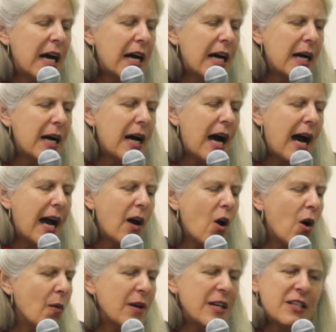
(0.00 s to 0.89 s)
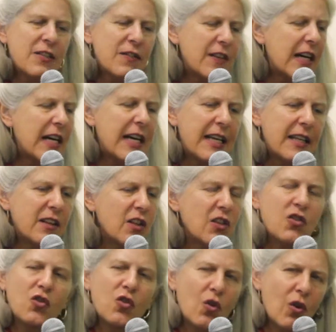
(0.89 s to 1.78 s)
I always find
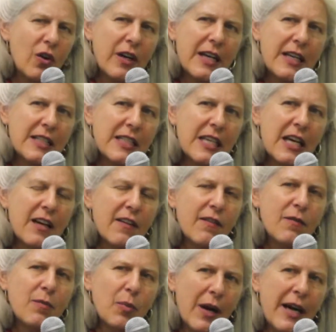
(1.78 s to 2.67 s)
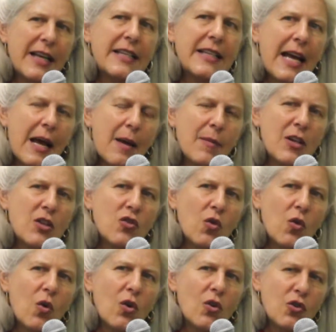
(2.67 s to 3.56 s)
the stories of brain damage
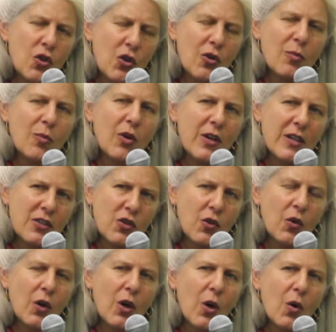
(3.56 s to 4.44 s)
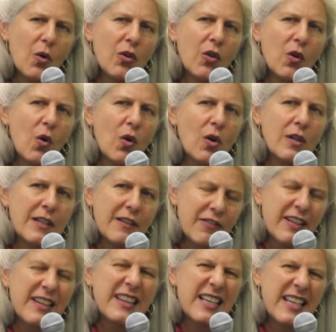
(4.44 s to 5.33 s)
or tumors growth or
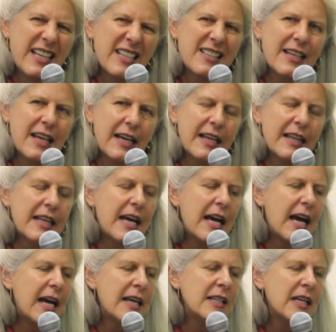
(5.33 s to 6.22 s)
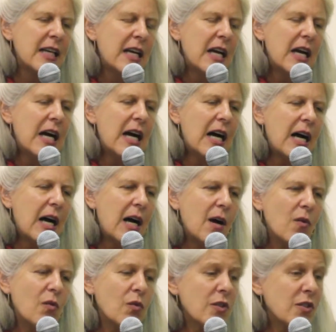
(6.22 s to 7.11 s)
different things like that,
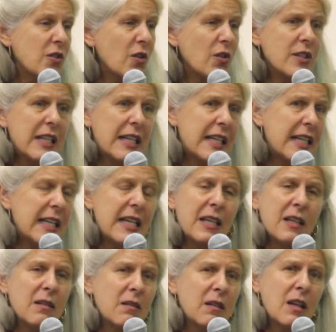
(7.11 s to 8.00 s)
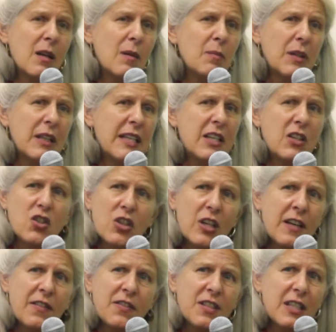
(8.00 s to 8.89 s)
resulting in complete
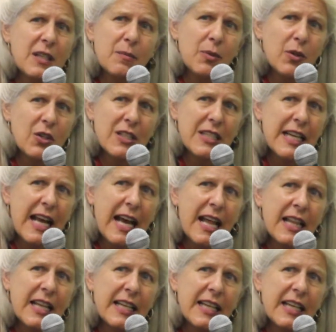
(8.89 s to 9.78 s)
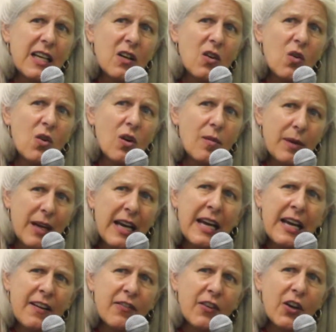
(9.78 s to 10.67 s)
shifts in personality or
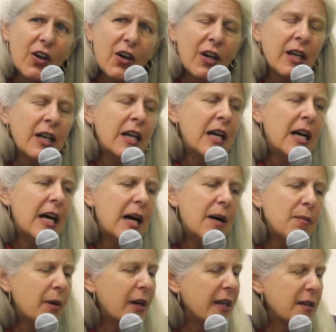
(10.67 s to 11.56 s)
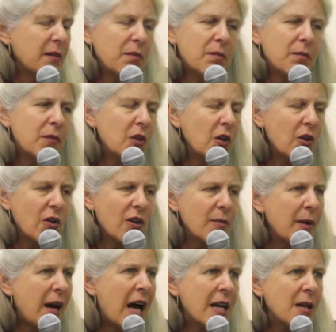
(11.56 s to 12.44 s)
behavior. But, you know,
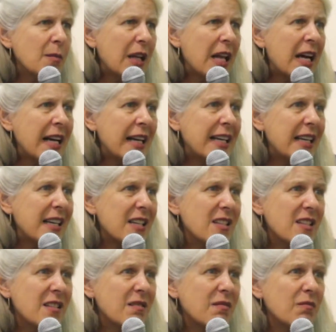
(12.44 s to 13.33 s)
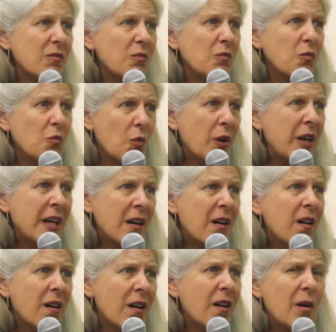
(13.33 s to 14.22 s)
the bottom line is,
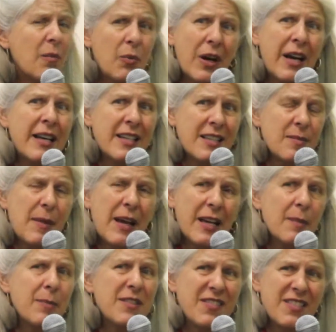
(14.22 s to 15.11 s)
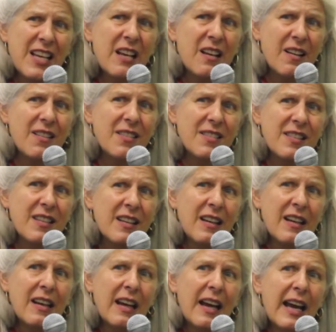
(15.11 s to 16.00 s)
our brain is made of cells.
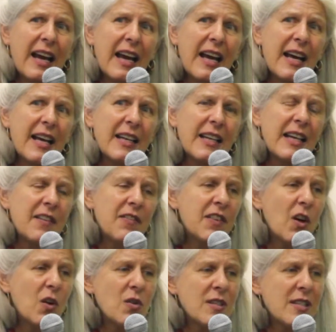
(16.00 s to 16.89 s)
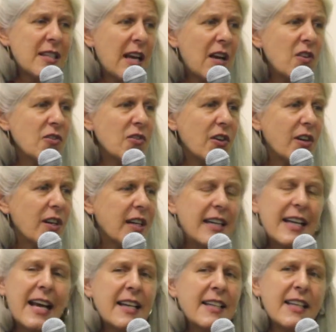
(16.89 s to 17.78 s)
And if those cells are
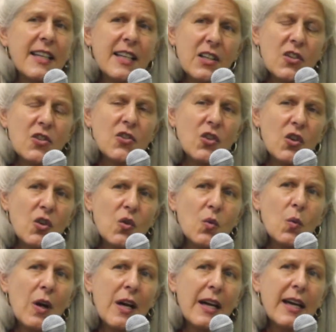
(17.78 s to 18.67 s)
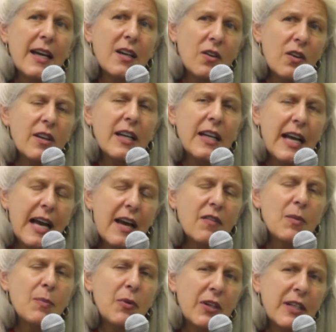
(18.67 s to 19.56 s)
connected in a certain way, you're going to
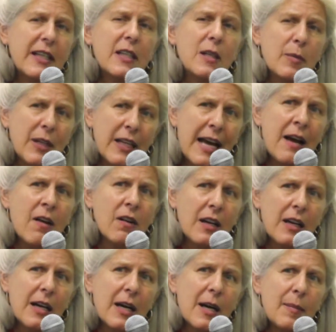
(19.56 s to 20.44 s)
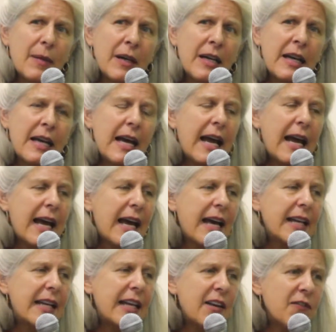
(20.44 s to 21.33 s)
have a predictable outcome.
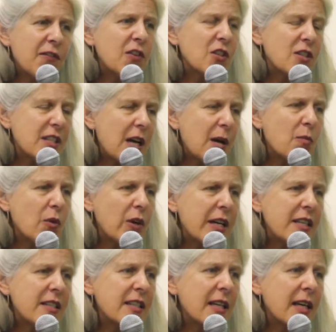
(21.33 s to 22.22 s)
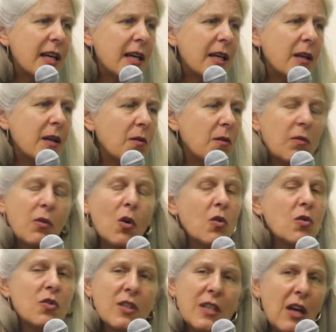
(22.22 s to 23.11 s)
And if for some reason
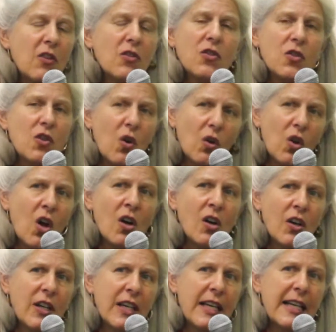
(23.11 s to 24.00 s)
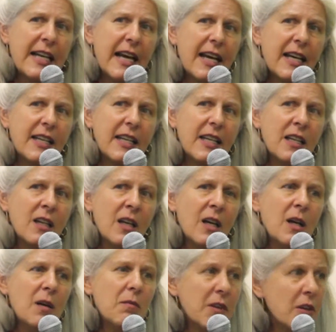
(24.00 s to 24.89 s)
those cells are no longer connected,
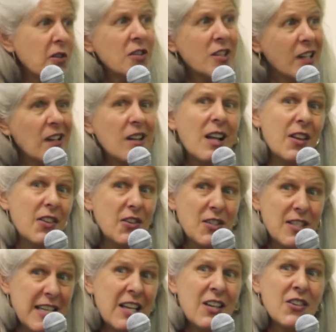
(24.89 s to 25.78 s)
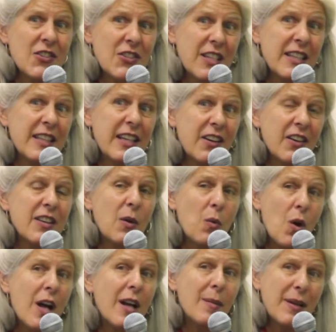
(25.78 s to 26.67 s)
there's still other cells in there
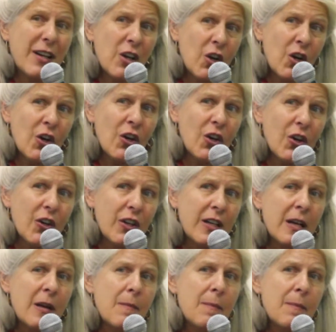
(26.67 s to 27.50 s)
that want to be heard.